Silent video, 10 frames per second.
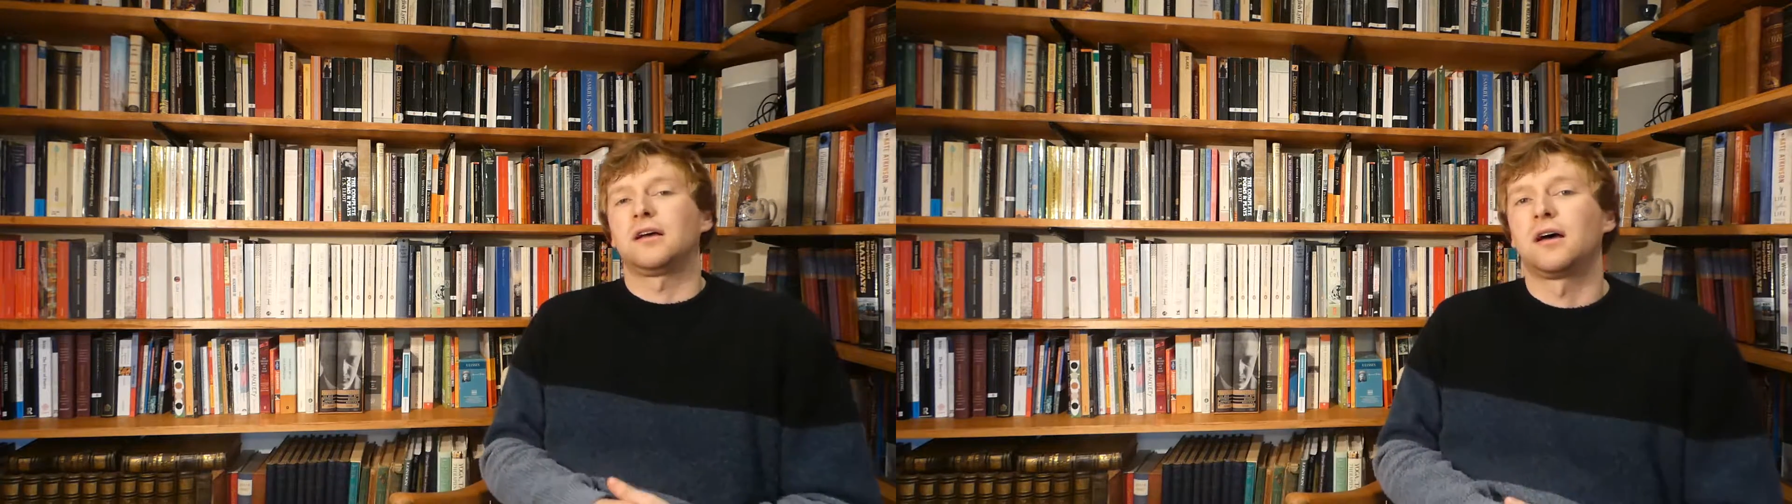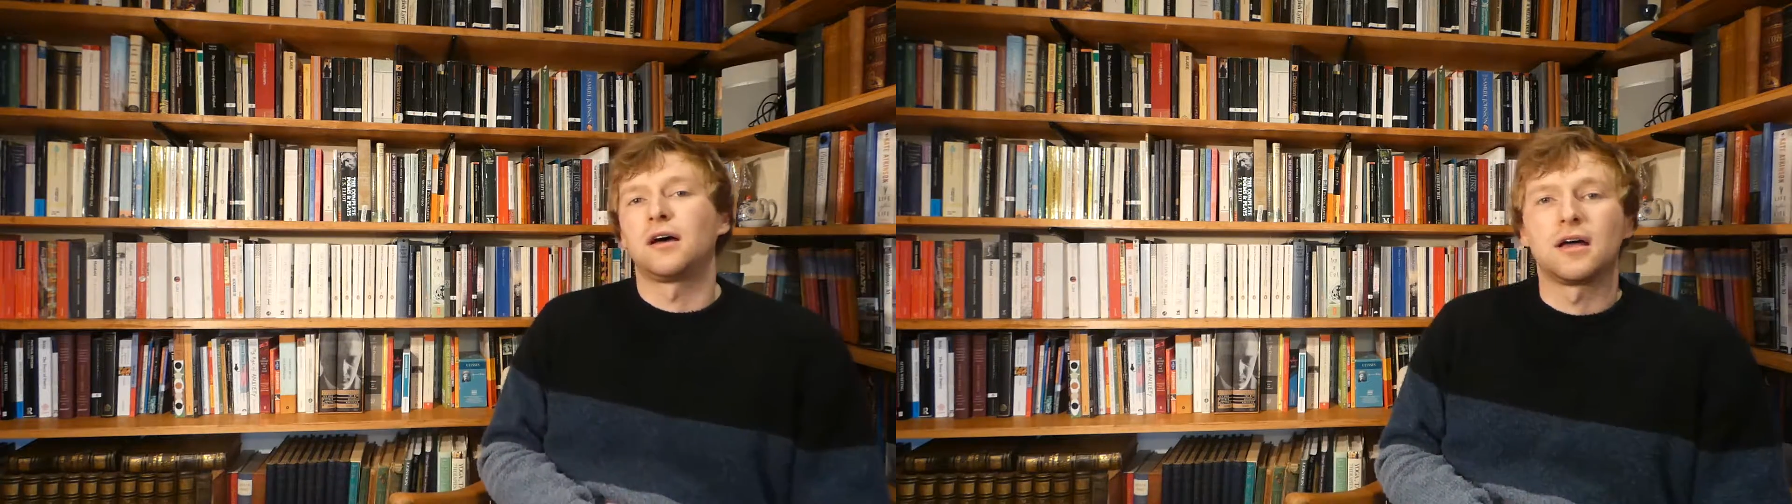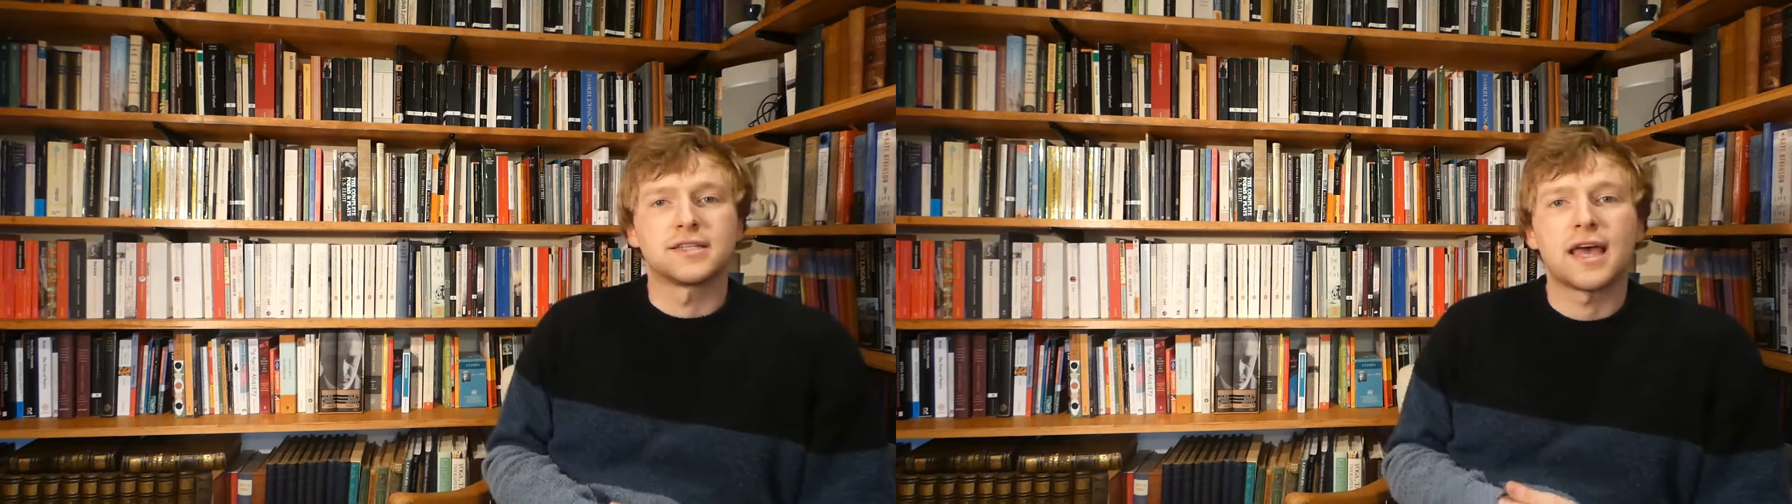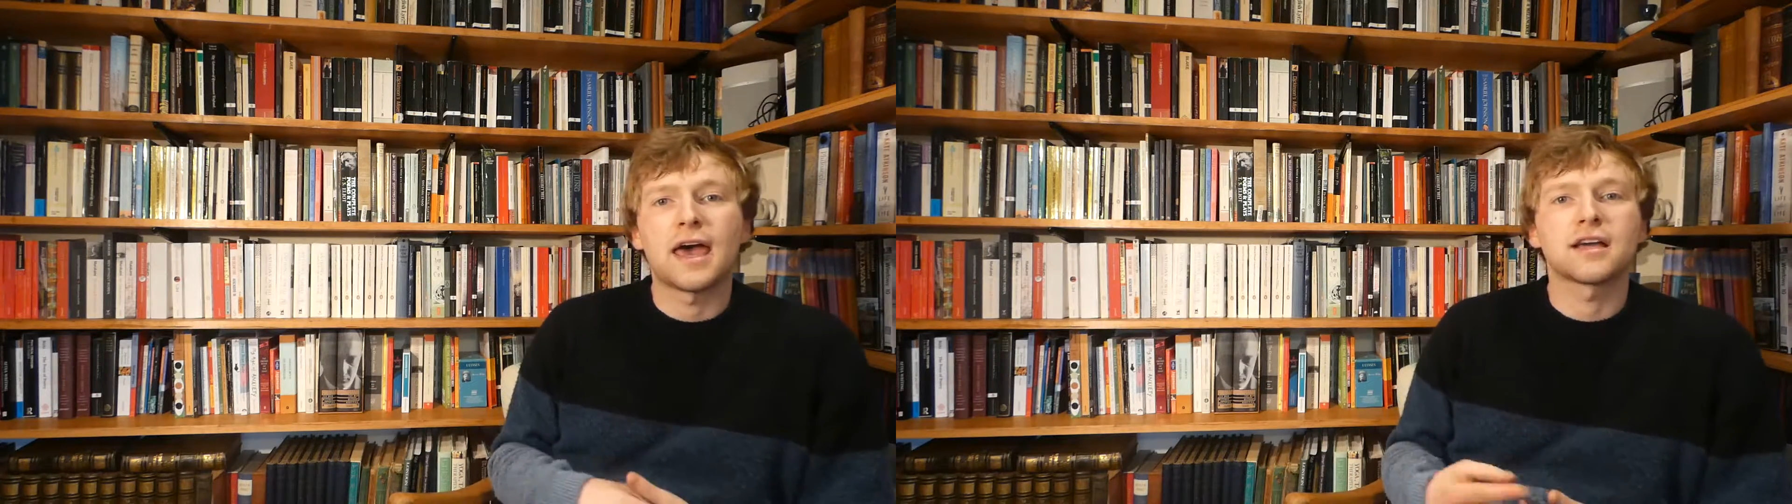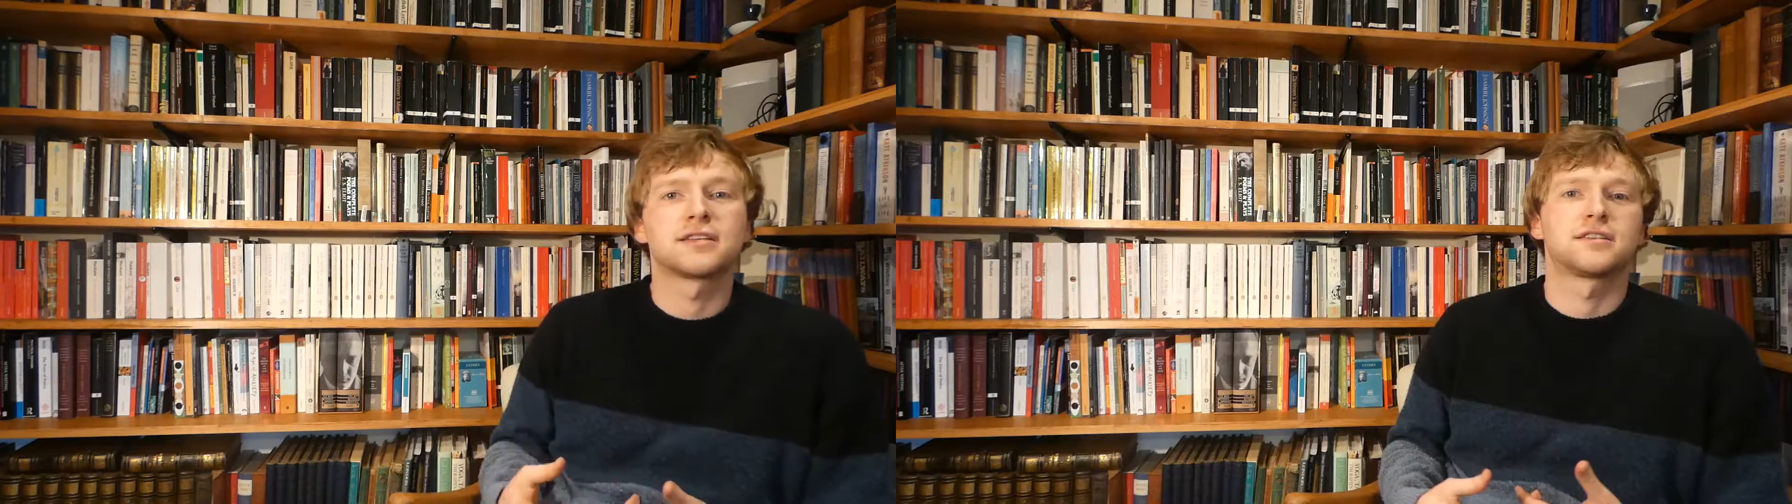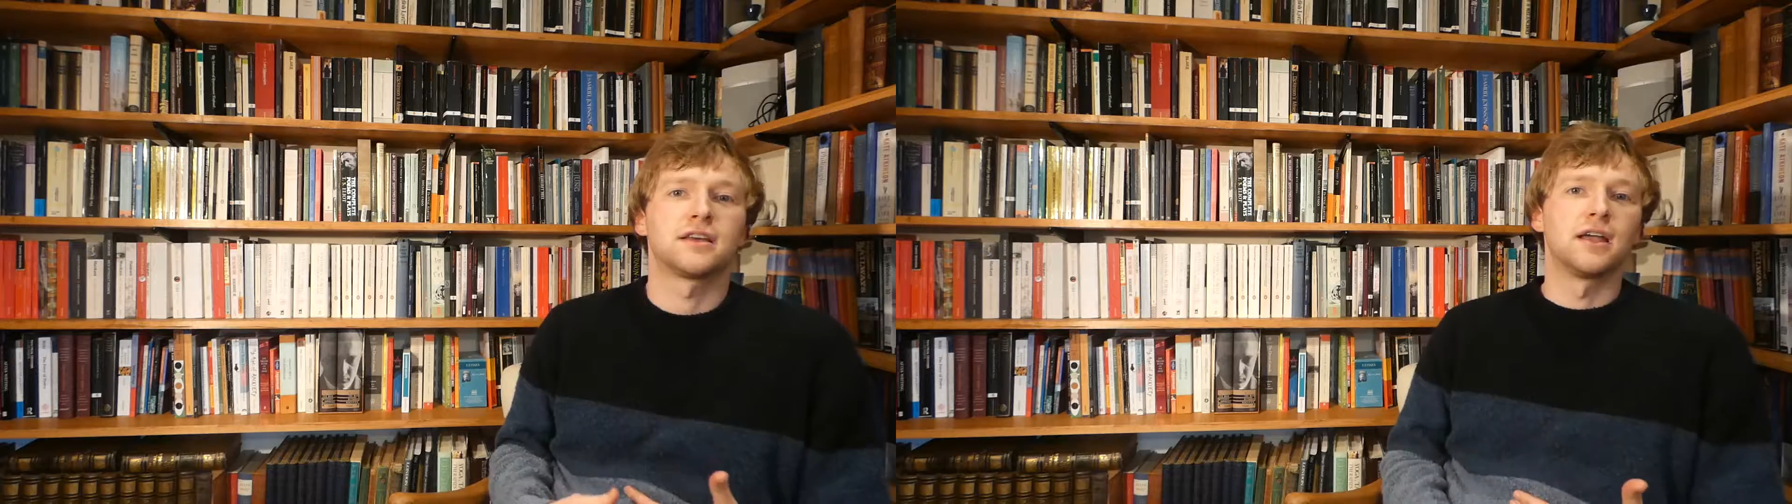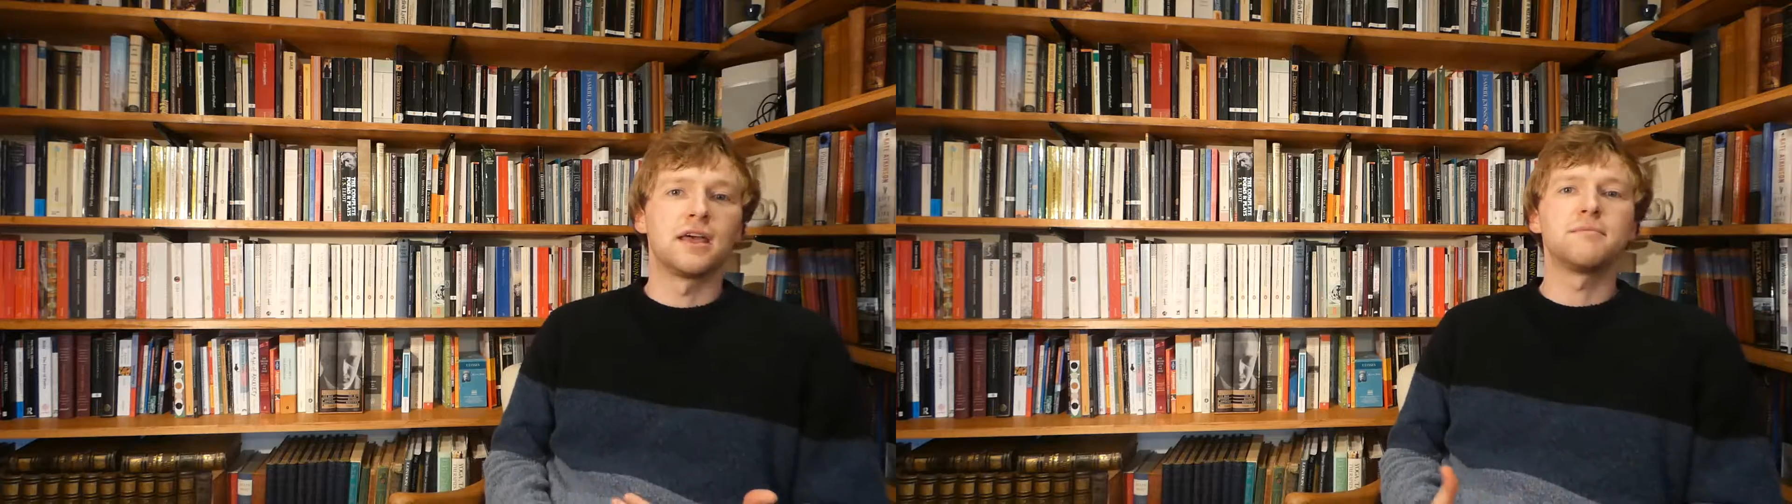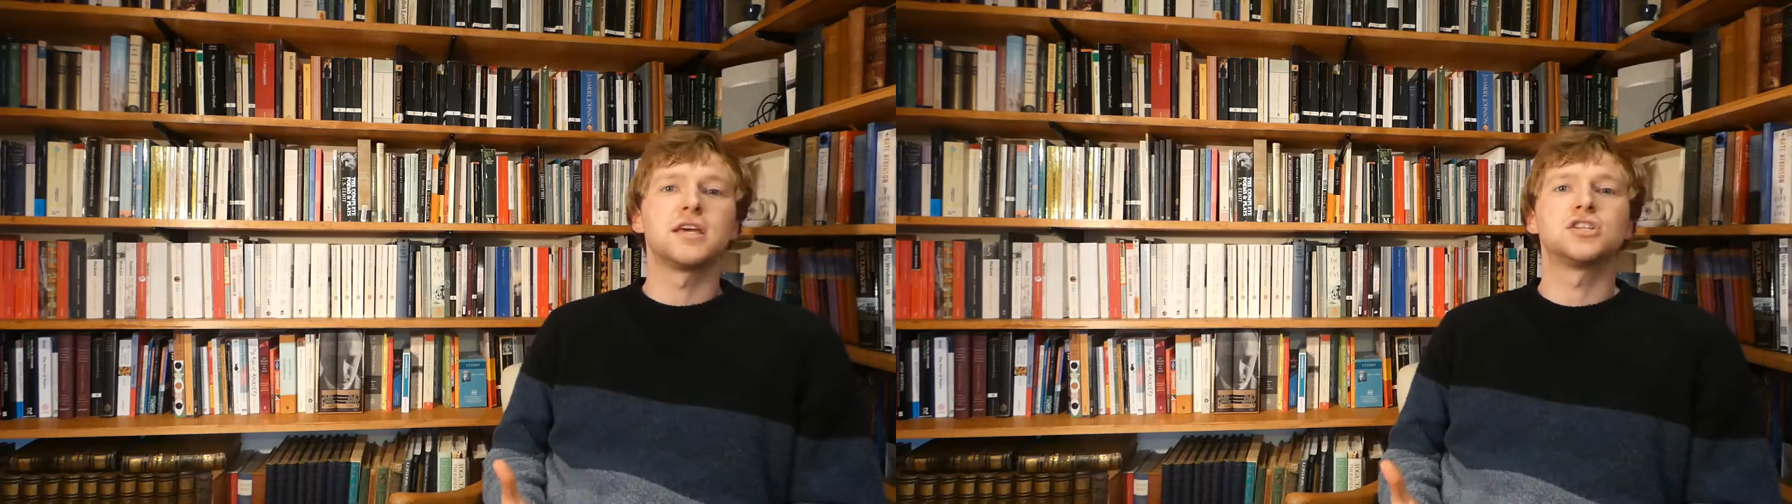a text, an
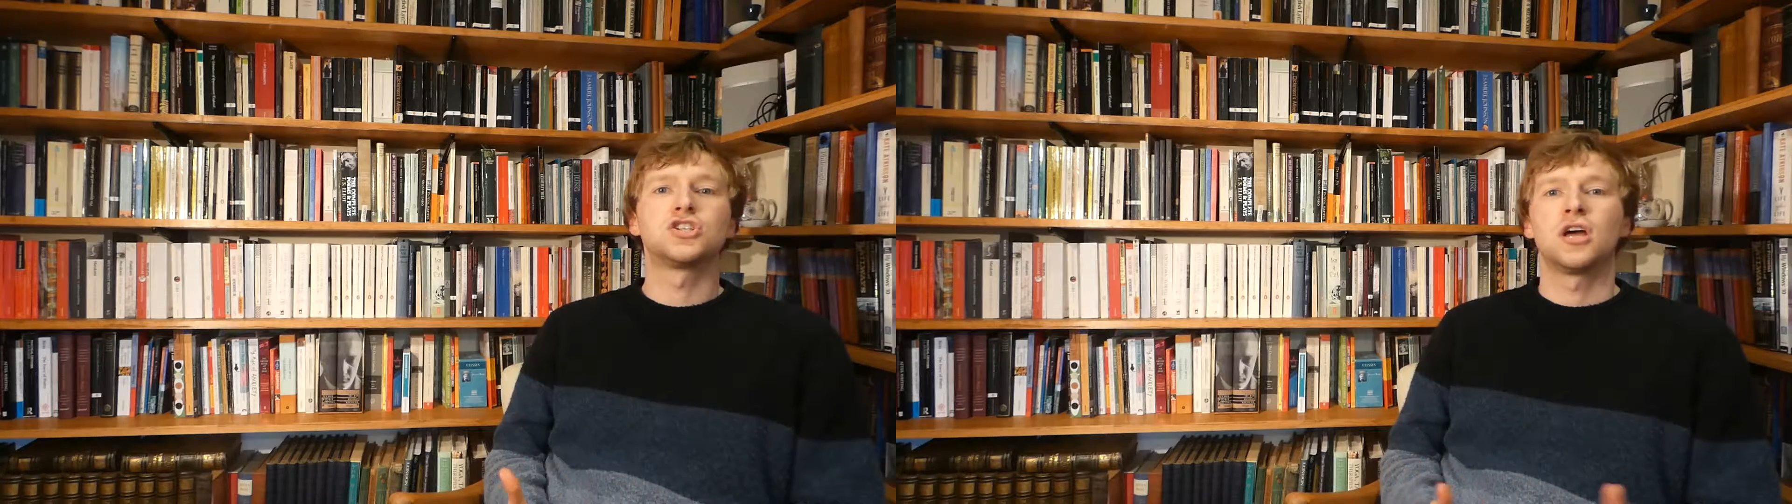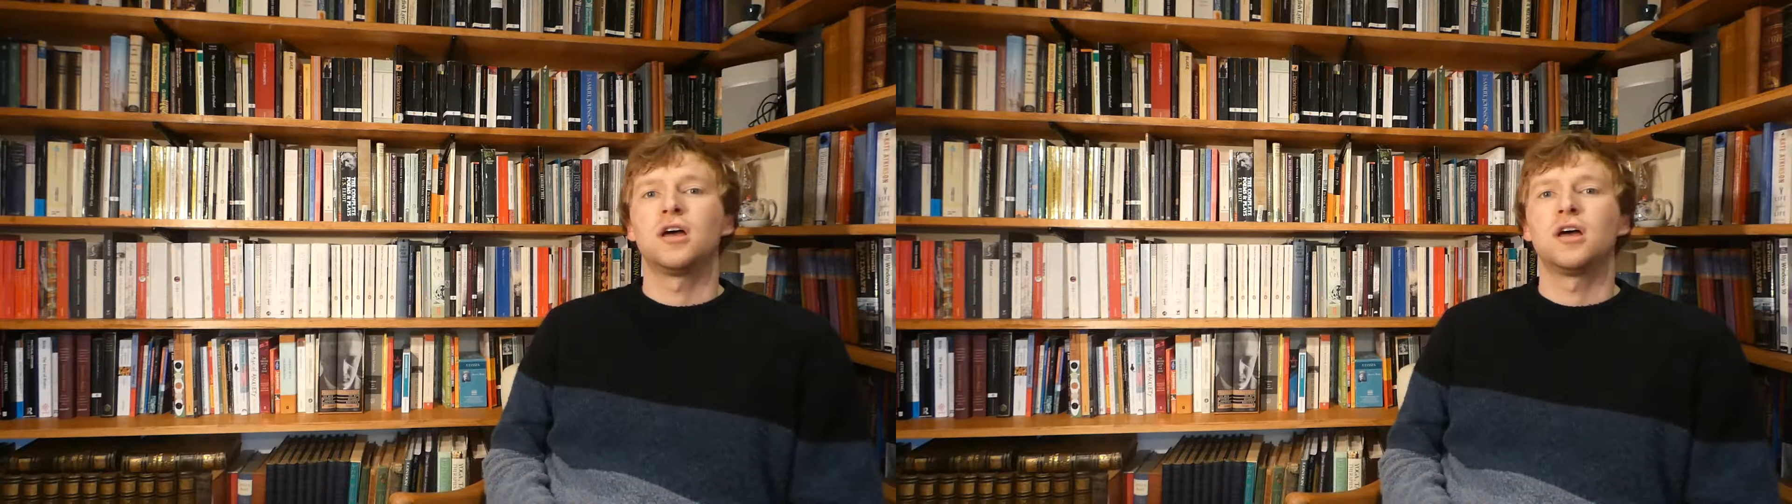image,